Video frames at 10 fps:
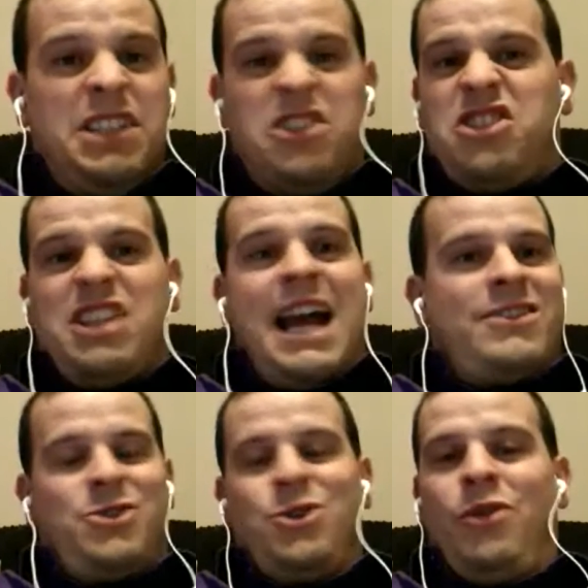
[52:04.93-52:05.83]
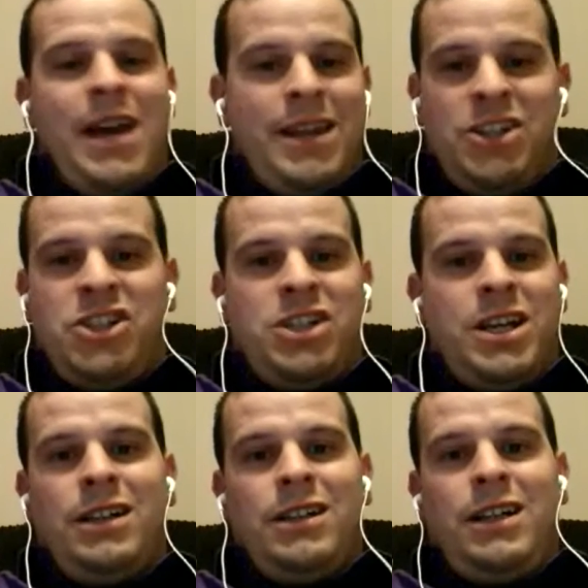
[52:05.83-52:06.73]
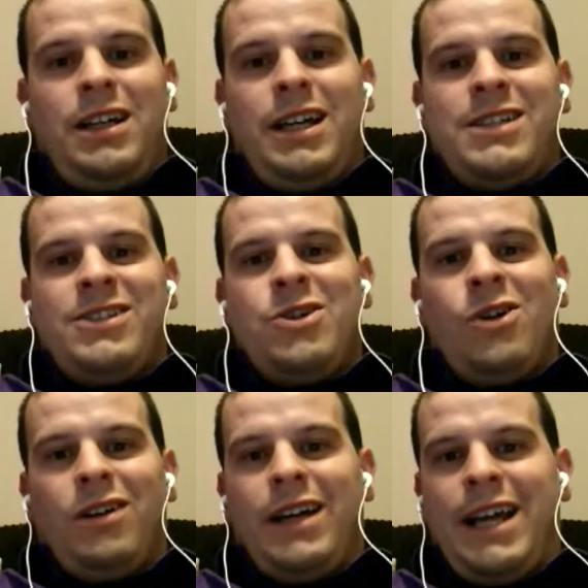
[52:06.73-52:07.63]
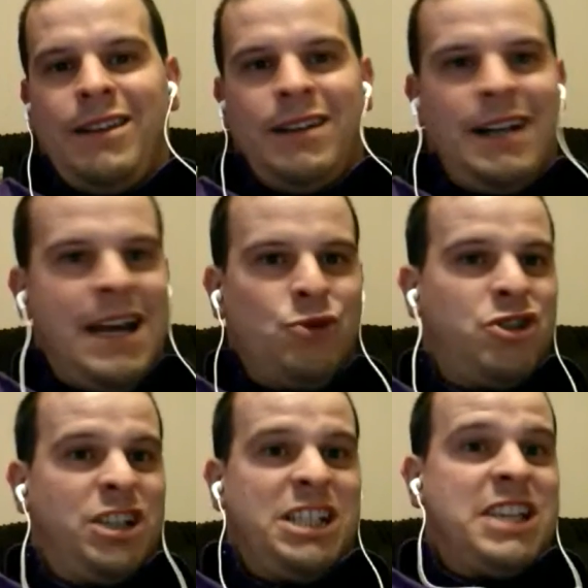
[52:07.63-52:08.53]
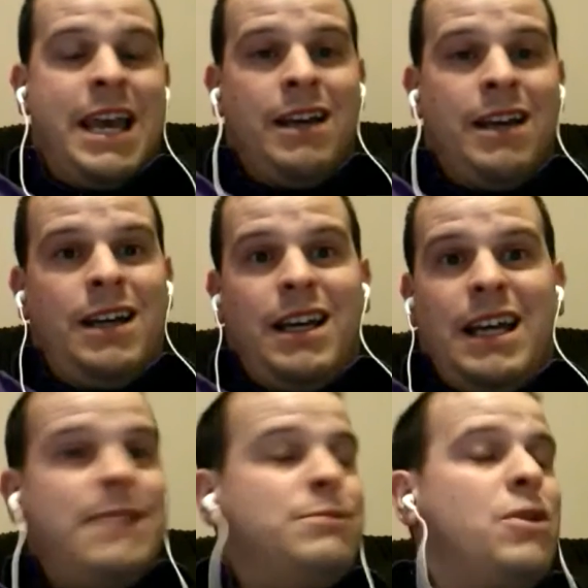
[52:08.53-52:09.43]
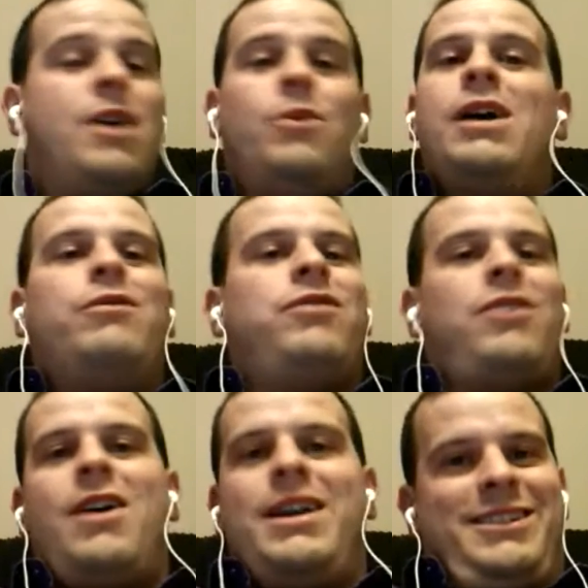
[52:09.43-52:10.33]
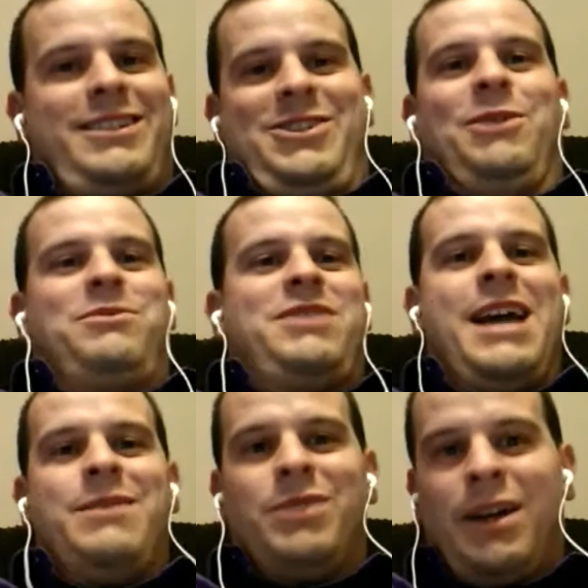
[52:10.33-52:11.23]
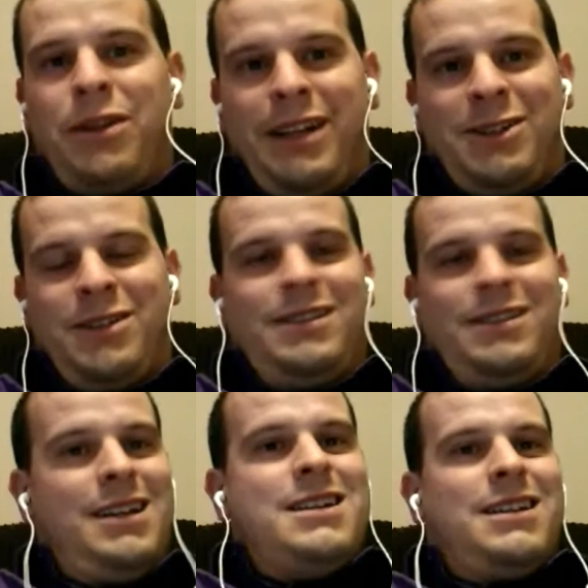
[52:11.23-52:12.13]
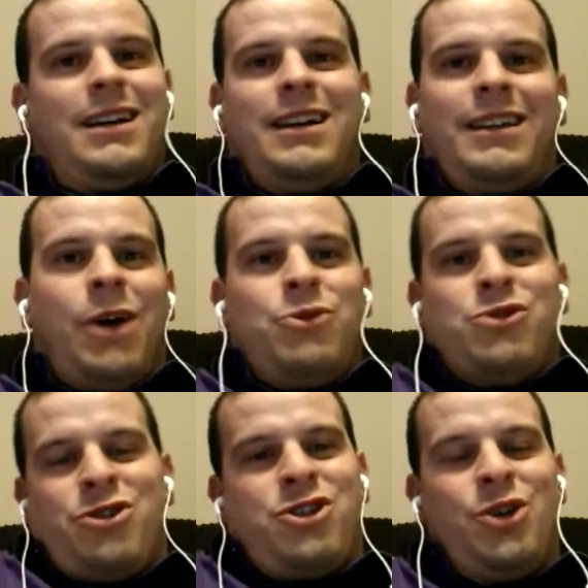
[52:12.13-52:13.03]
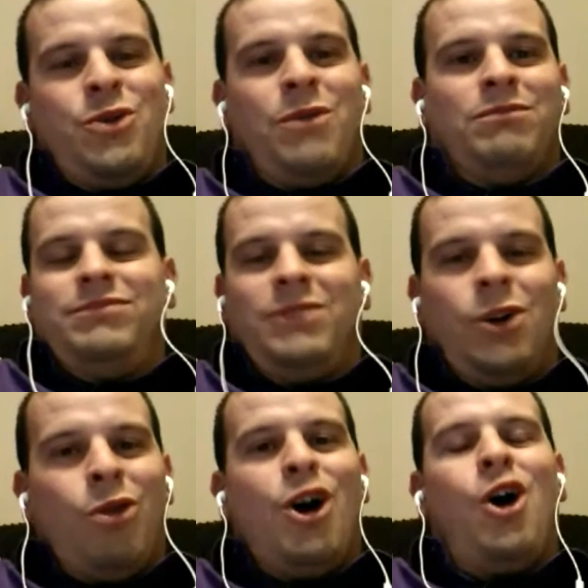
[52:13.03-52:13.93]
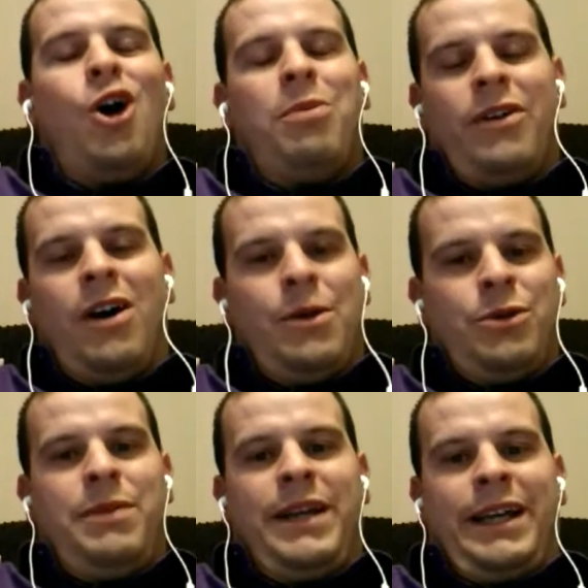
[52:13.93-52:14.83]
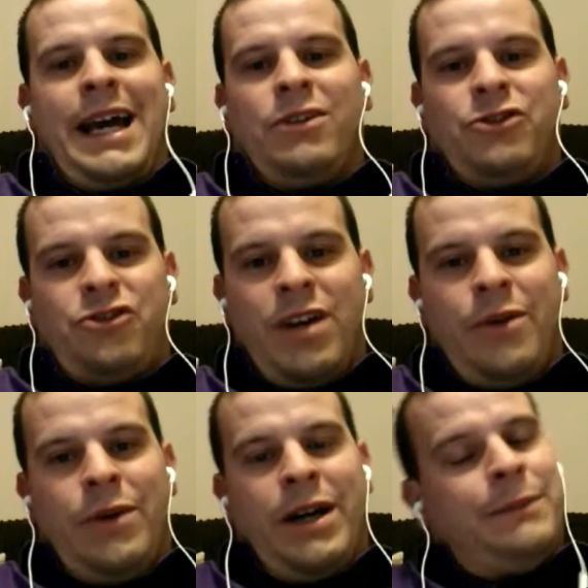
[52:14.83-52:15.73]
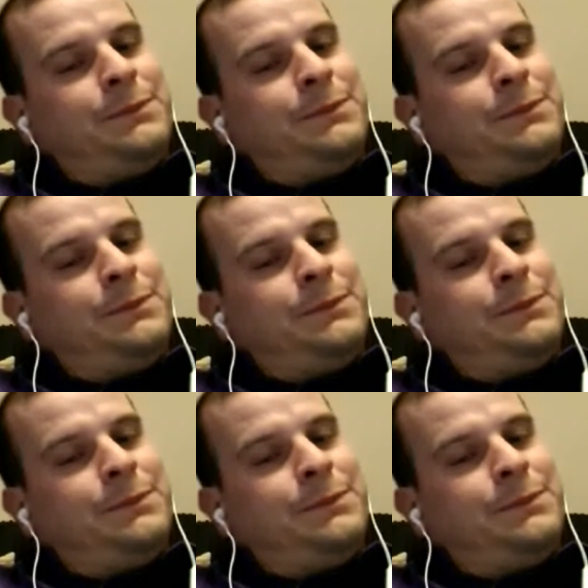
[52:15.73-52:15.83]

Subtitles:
His stats are not there this year. He's not hit the levels that he's hit. He might well fly into the top 10, but I think those are the 2 on the hop that I would pick out straight away.